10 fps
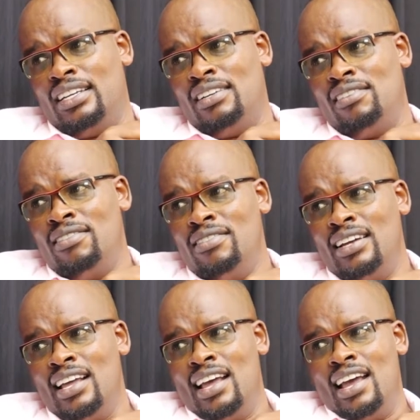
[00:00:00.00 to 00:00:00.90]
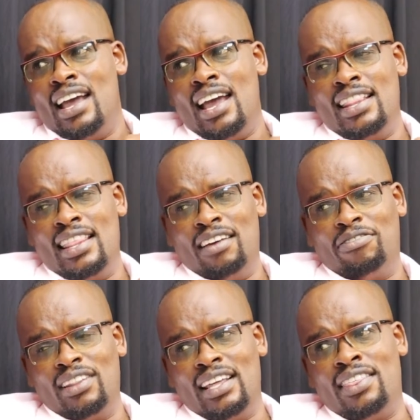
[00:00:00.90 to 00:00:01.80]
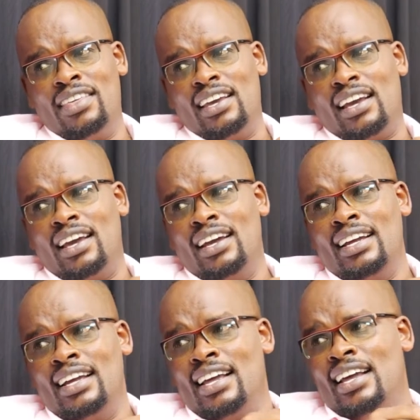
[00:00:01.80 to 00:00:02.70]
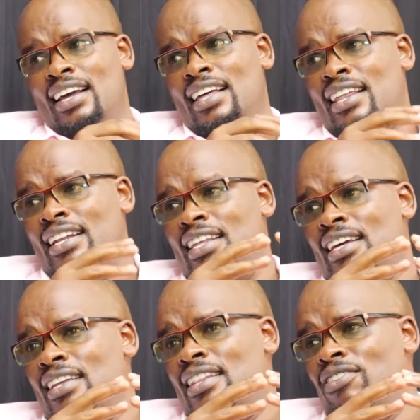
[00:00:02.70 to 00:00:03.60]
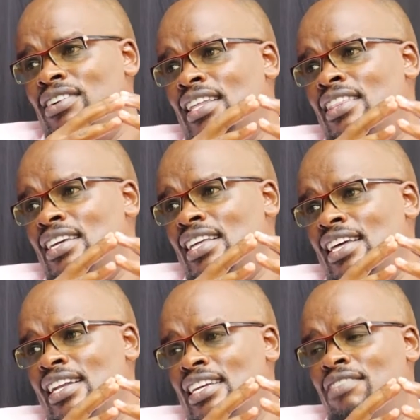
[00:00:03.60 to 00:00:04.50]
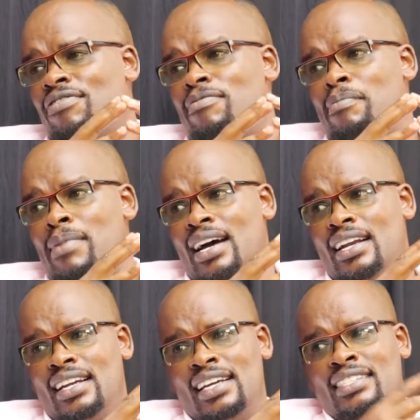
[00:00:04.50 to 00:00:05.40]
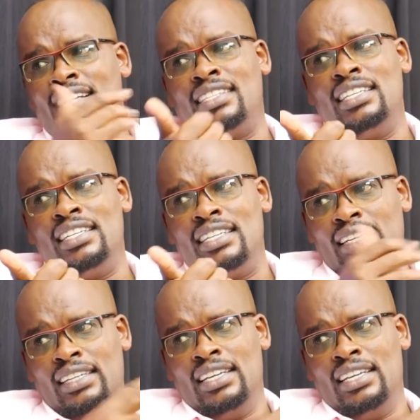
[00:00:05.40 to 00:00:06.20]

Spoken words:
And therefore they think that the only thing they need from a man is a seed.